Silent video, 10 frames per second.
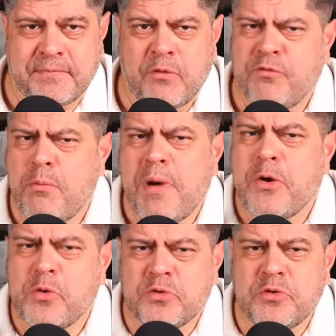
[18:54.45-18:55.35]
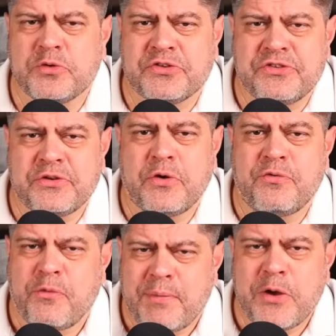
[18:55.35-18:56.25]
for my own goods, you know,
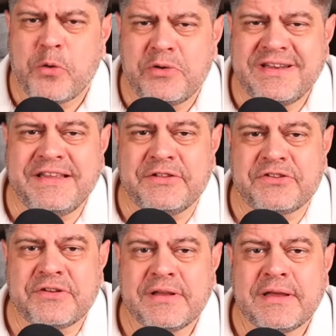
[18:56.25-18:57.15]
for my own needs.